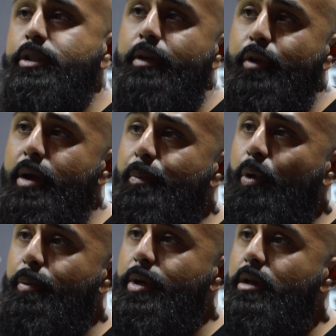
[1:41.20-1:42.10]
first ever
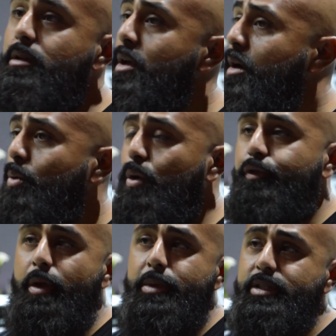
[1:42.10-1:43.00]
import build,
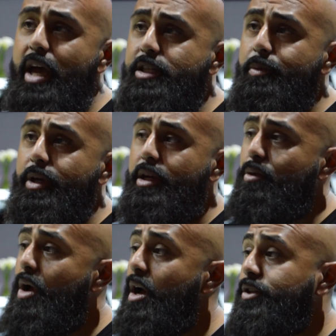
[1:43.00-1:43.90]
world famous
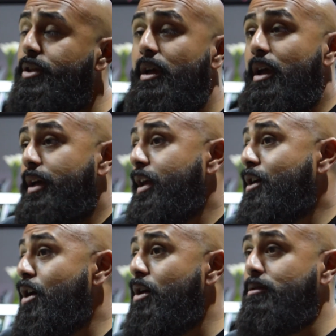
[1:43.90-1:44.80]
Monkey Garage,
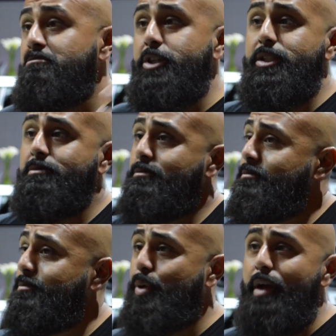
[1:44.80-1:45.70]
and they called just
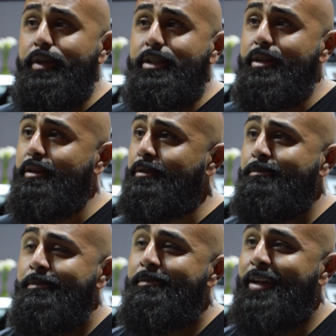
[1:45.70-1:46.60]

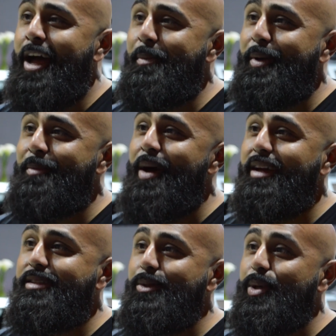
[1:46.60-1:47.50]
privateer guy Big
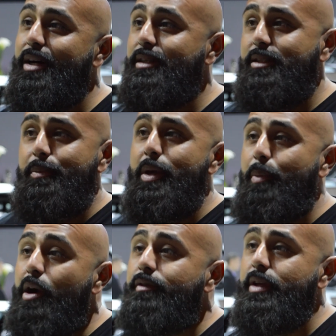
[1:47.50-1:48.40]
Mike to
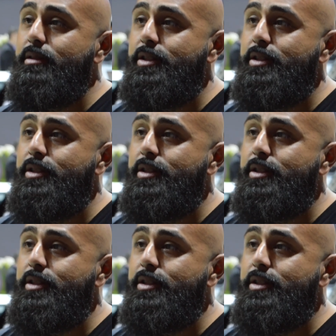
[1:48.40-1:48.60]
be a part of